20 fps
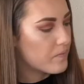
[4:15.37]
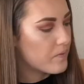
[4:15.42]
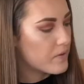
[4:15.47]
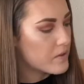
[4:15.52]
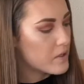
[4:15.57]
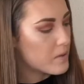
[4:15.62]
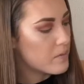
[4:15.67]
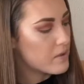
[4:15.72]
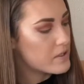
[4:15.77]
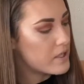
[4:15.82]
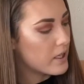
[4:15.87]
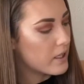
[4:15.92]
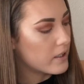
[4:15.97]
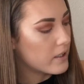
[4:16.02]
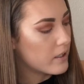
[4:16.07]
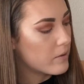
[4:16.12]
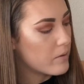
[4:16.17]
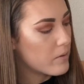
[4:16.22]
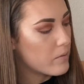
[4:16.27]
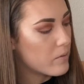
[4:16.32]
So I'm going to take a
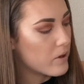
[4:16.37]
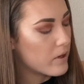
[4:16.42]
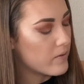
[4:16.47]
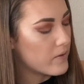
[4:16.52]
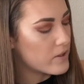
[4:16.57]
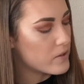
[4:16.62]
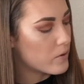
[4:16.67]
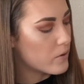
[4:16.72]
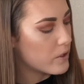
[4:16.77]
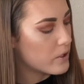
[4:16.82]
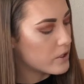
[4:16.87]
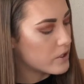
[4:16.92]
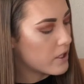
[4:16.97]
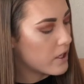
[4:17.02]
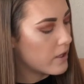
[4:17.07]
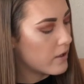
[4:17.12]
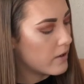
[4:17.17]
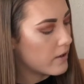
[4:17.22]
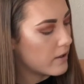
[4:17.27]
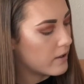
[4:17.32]
little bit more of this orange
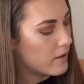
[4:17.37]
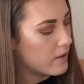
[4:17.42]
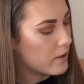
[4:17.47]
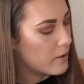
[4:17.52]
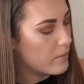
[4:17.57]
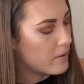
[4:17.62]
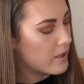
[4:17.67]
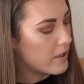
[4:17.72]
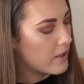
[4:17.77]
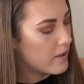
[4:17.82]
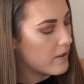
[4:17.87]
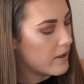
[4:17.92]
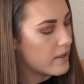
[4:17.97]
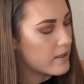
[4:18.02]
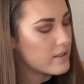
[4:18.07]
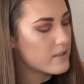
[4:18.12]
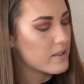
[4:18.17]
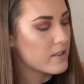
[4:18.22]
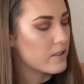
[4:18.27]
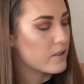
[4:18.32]
color and a little bit of
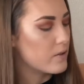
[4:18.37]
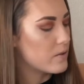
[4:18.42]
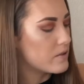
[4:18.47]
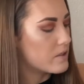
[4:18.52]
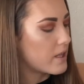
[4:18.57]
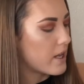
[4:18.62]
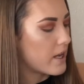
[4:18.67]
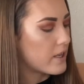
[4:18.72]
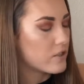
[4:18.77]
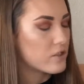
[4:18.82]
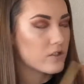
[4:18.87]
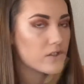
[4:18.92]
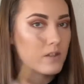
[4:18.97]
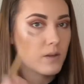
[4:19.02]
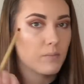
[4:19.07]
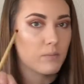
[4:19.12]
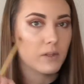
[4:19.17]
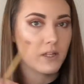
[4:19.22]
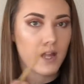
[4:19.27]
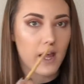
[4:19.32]
this and use that just to
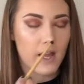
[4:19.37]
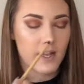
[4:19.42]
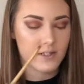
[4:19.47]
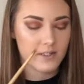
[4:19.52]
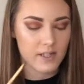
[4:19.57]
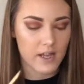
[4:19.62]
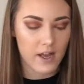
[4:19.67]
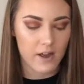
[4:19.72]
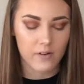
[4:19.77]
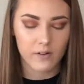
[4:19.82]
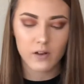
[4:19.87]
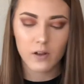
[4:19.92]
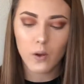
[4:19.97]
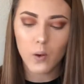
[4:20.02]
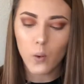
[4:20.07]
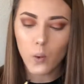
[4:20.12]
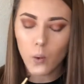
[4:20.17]
blend down